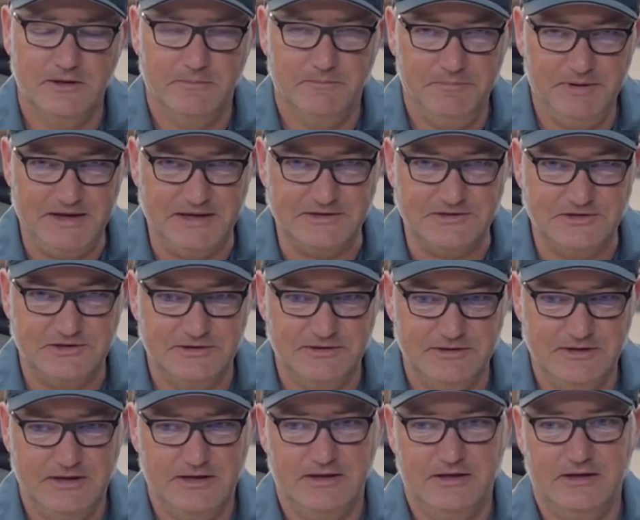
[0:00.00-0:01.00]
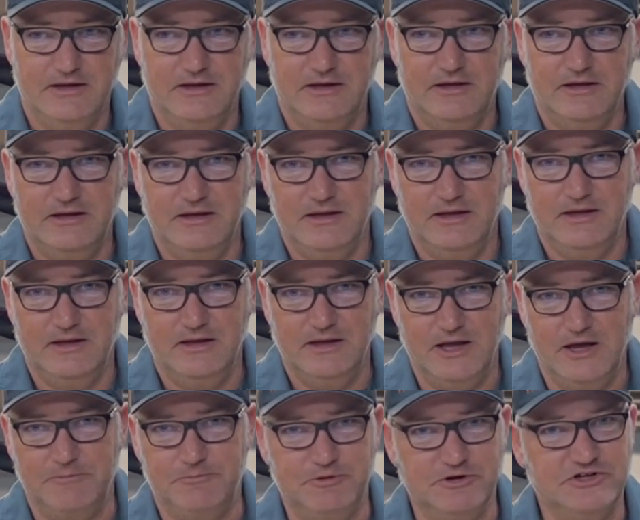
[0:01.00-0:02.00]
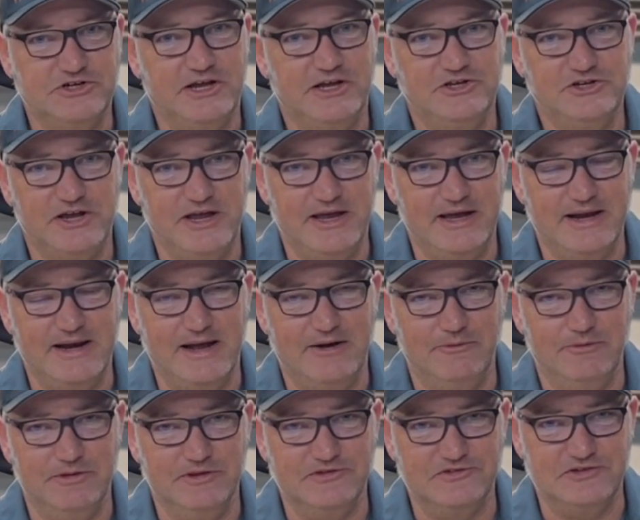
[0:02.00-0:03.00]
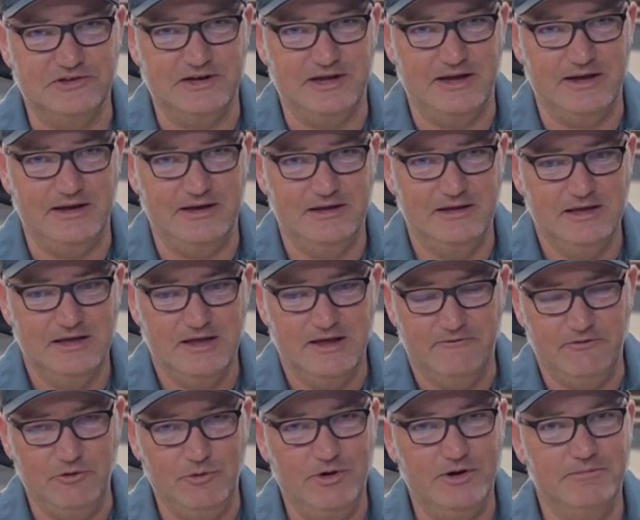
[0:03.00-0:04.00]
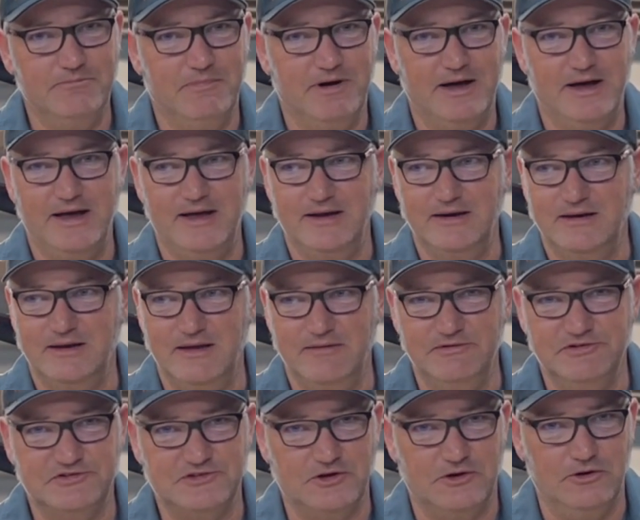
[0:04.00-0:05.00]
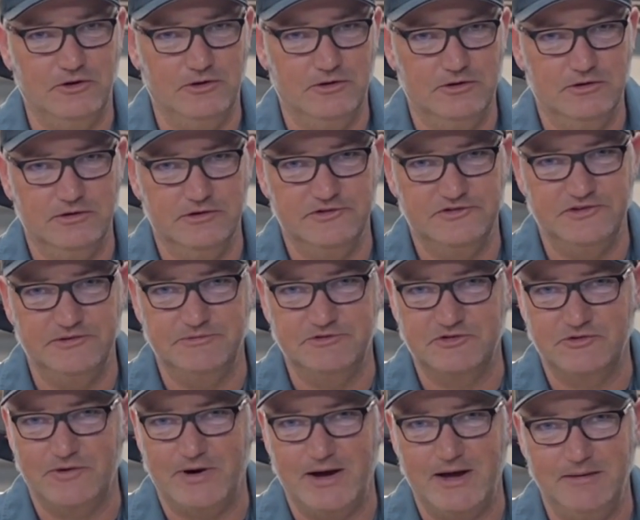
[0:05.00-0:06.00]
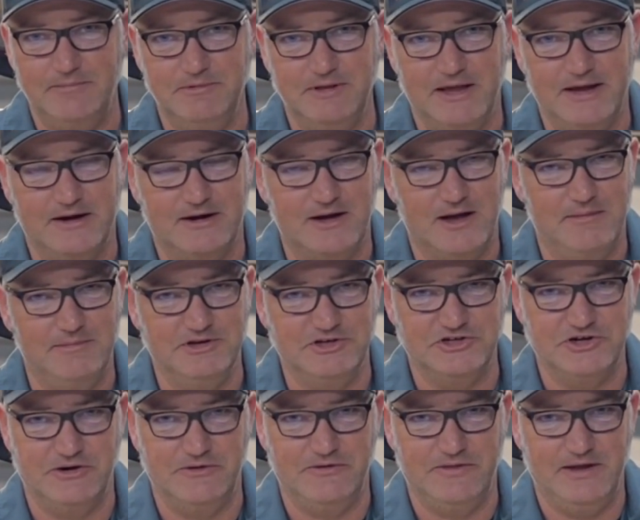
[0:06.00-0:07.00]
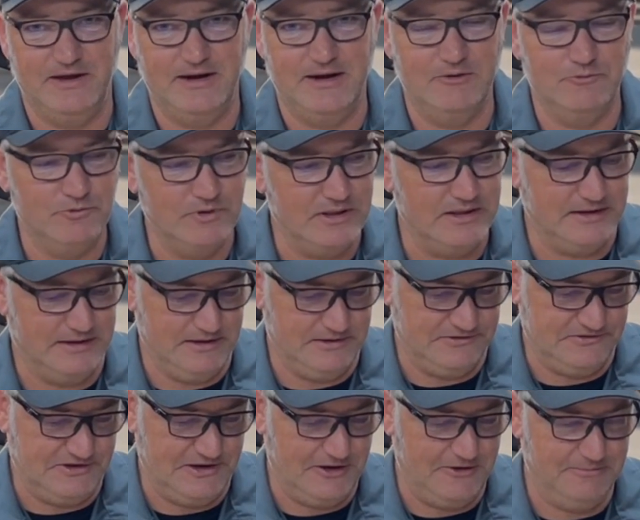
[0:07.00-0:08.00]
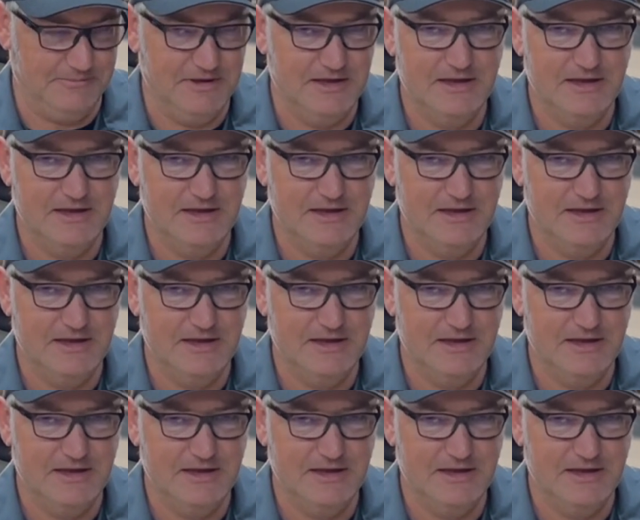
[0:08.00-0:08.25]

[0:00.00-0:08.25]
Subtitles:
But I appreciate you hanging out with us today. If you wouldn't mind, give us the whole subscribe, like, comment, share thing. It really does help.